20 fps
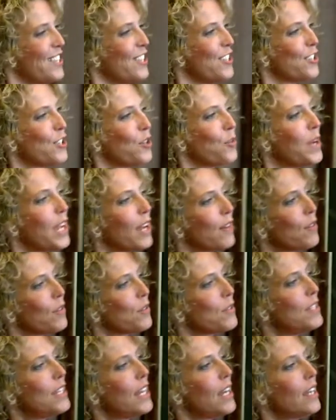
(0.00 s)
So we have
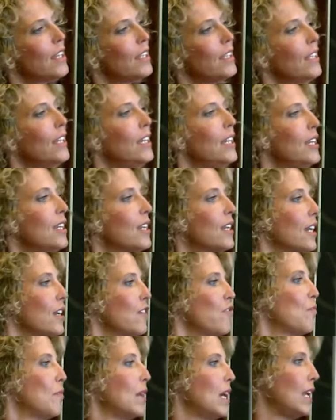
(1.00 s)
those daily kind
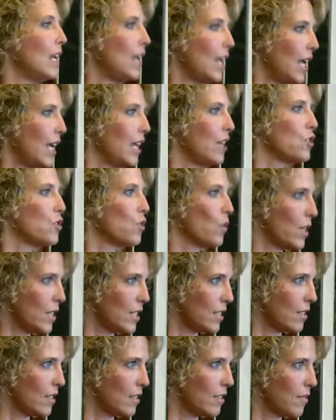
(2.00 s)
of mundane
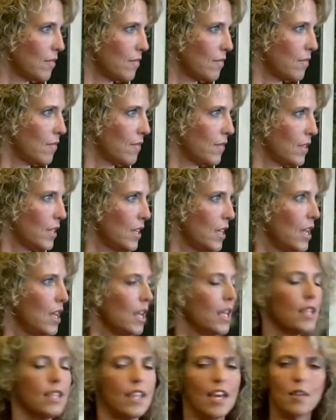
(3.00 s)
choices.
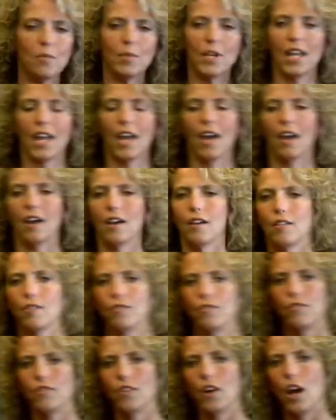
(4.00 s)
Then we
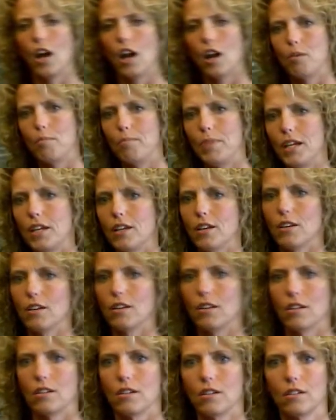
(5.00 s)
have our
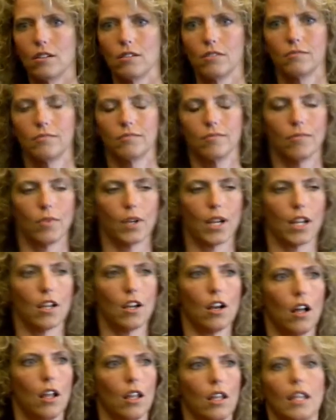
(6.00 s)
bigger, what I
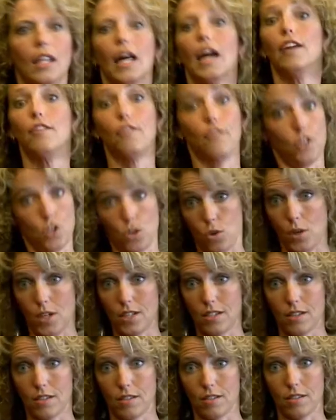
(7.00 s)
call life
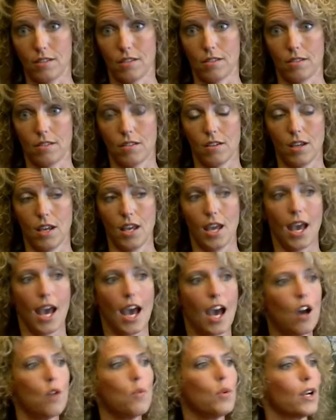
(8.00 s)
choices.
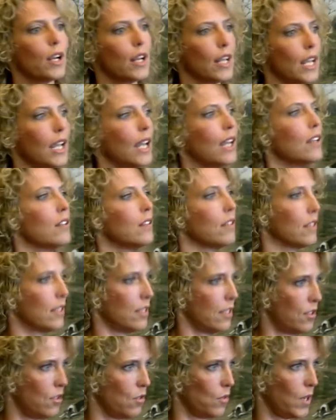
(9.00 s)
How we're going to handle a
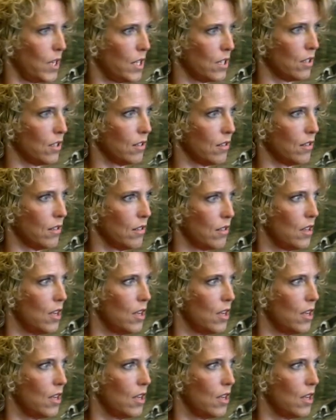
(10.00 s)
situation.